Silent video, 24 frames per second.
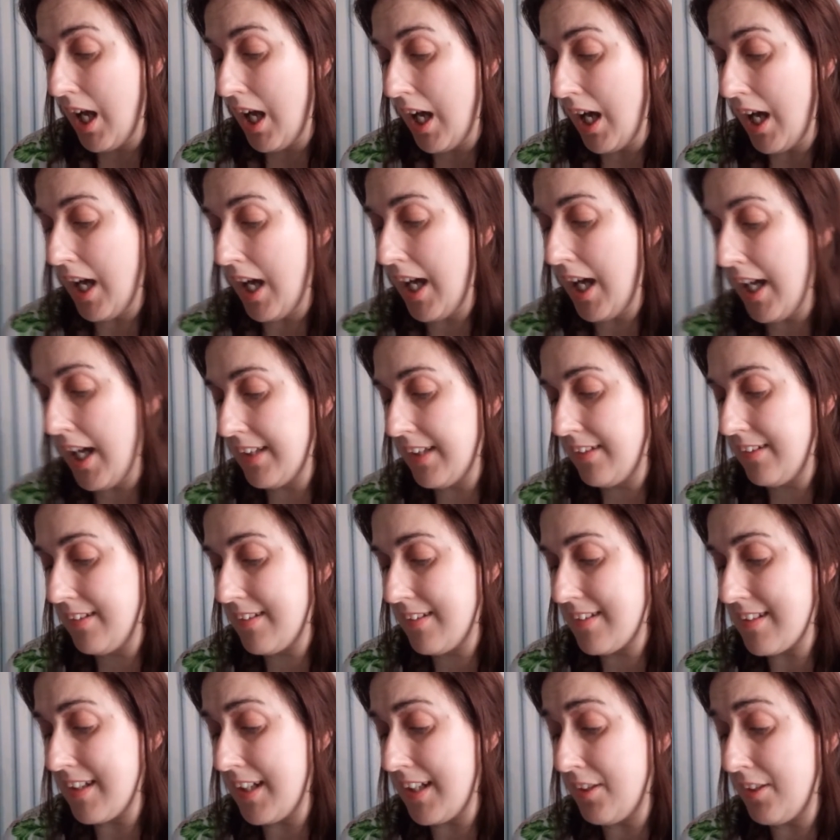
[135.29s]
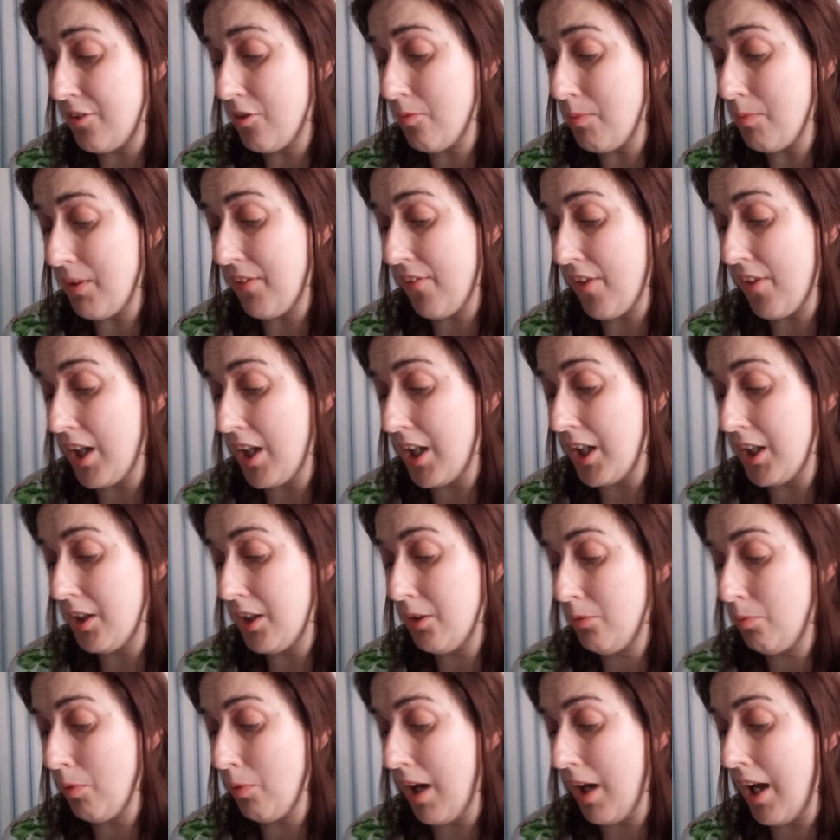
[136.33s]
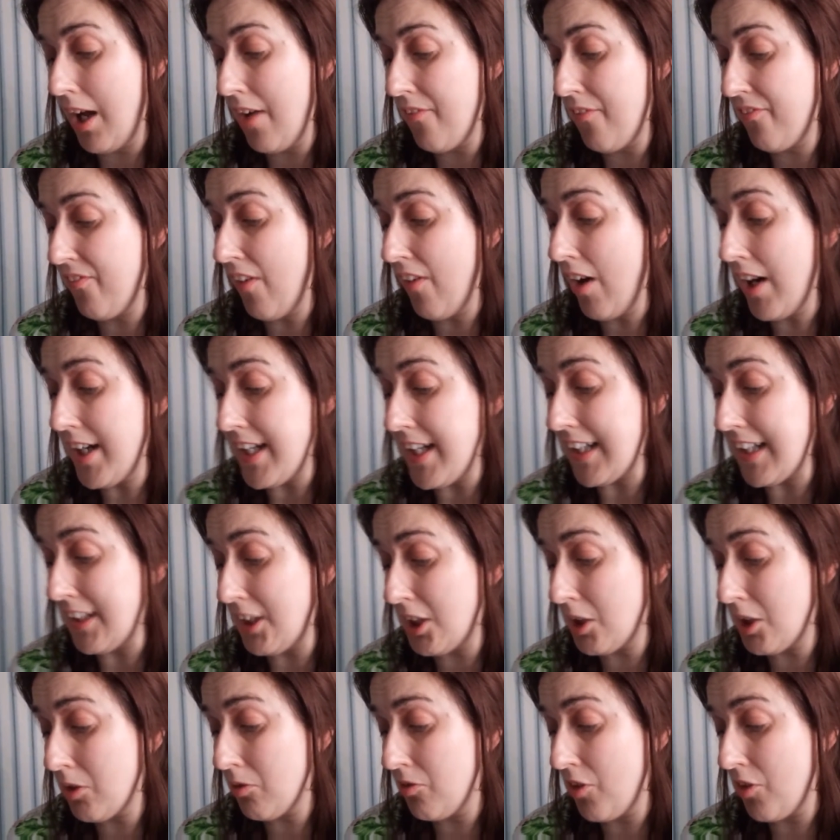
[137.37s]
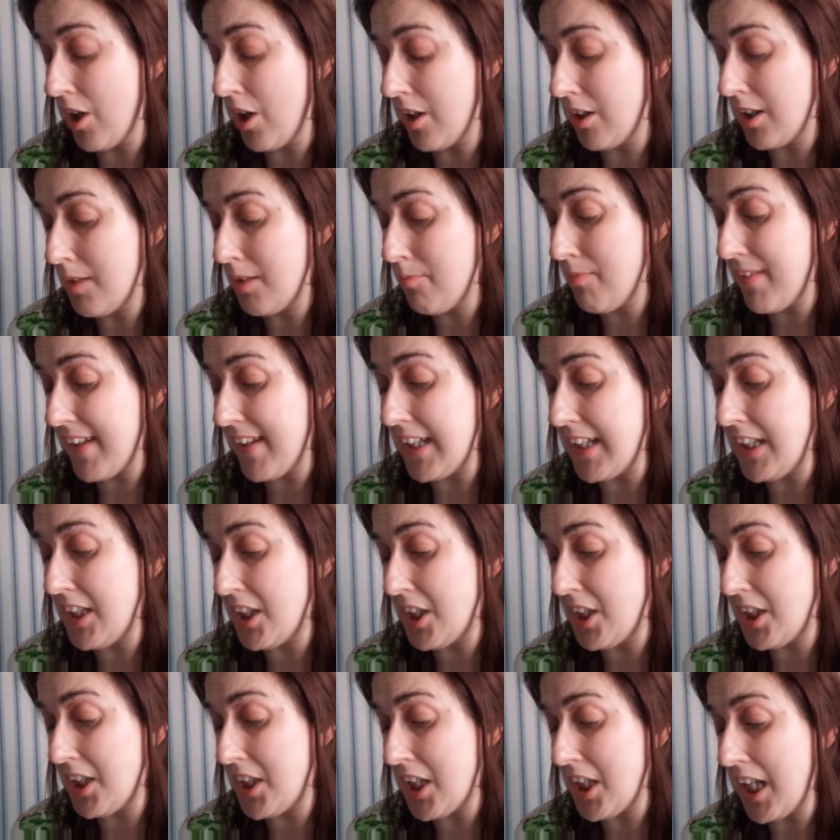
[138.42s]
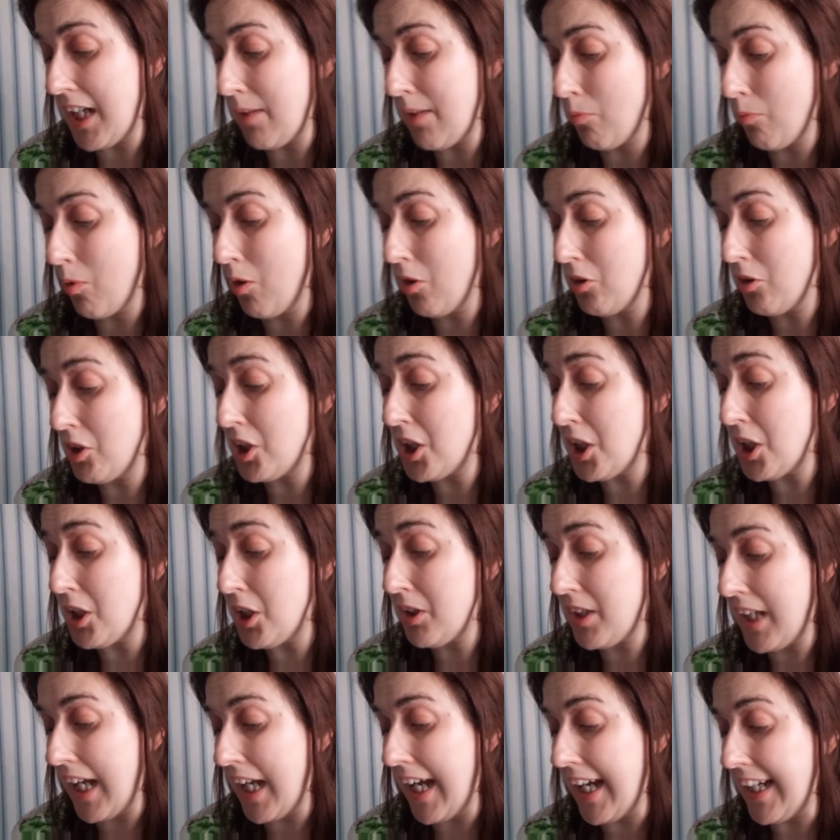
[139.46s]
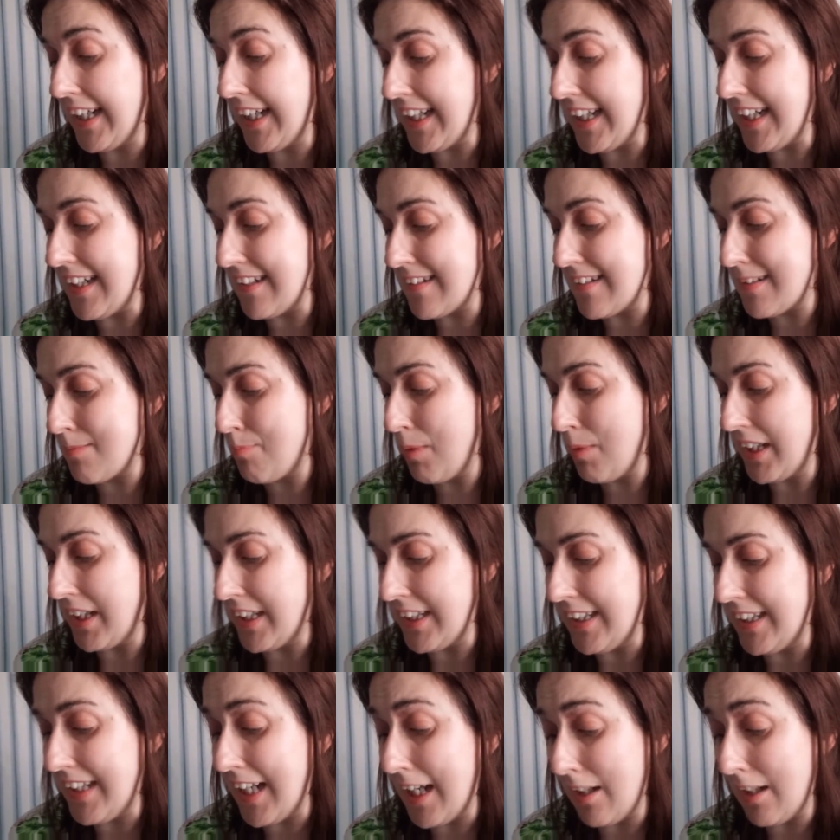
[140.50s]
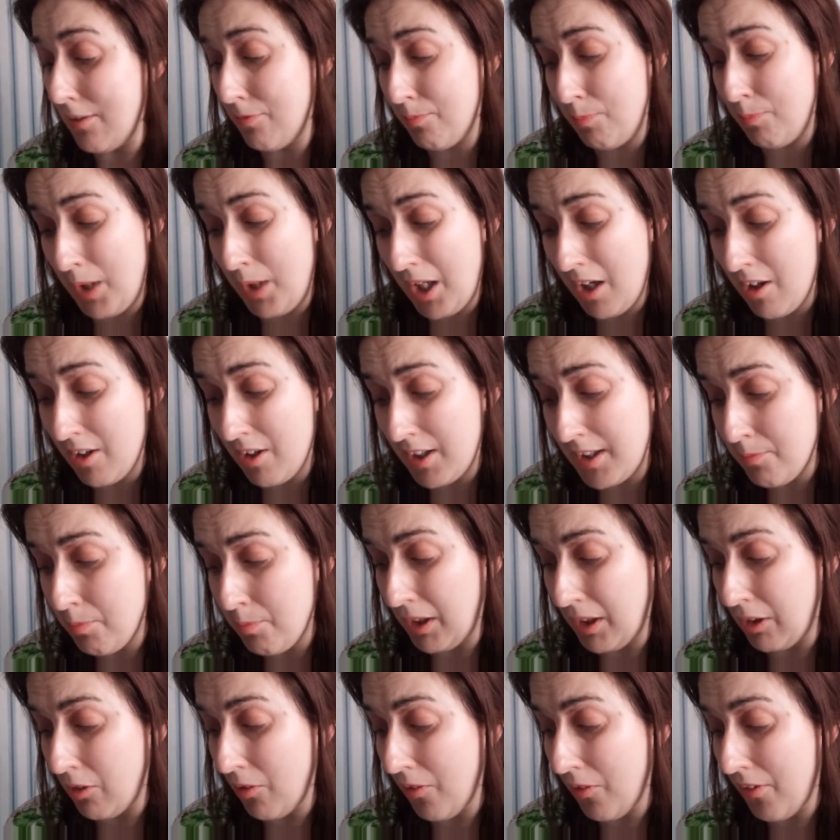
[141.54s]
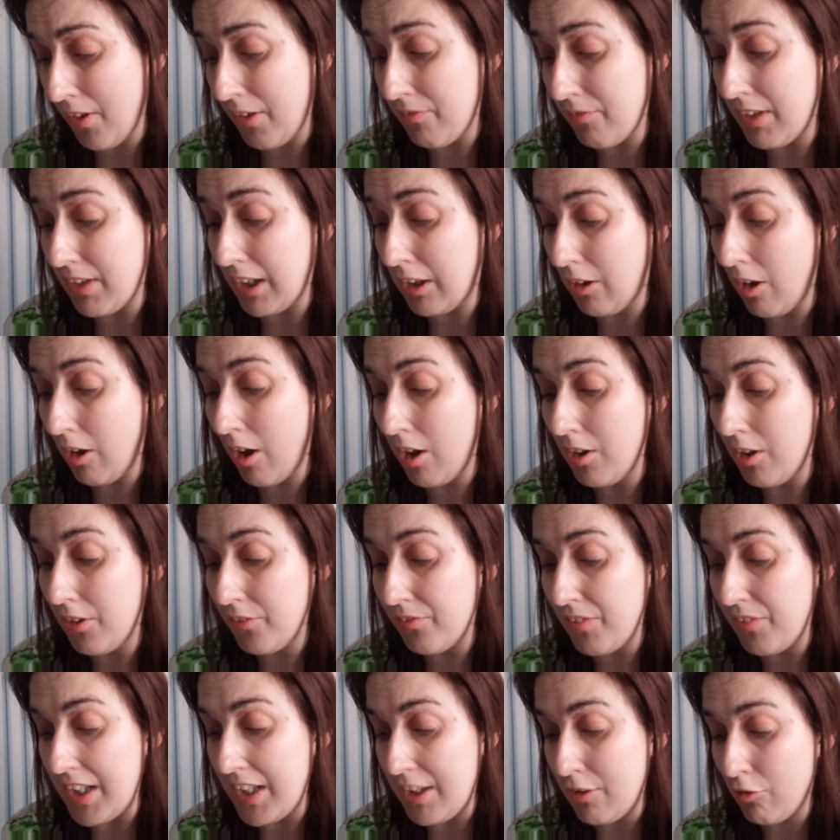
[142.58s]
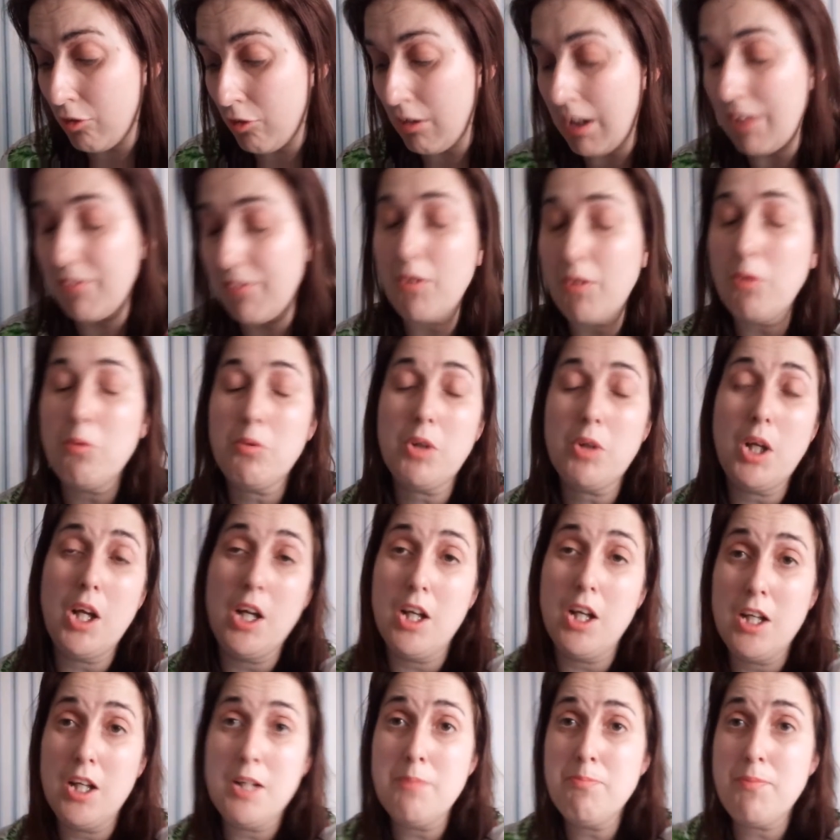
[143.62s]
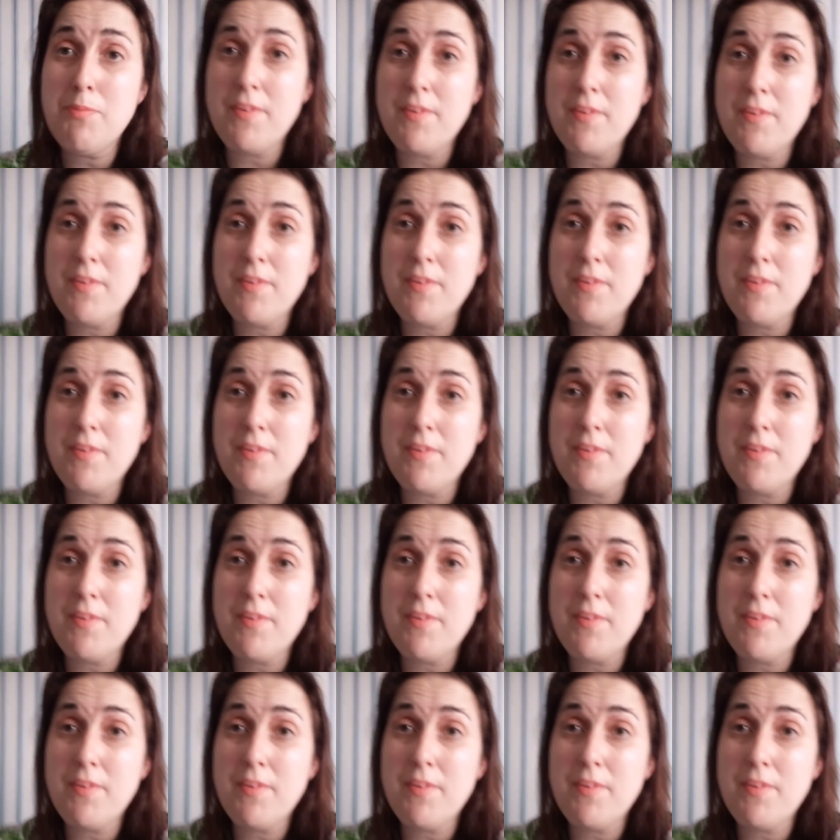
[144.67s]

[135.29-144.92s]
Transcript: And number two, Financial Times, EasyJet warns UK is being left behind because of the COVID travel curbs.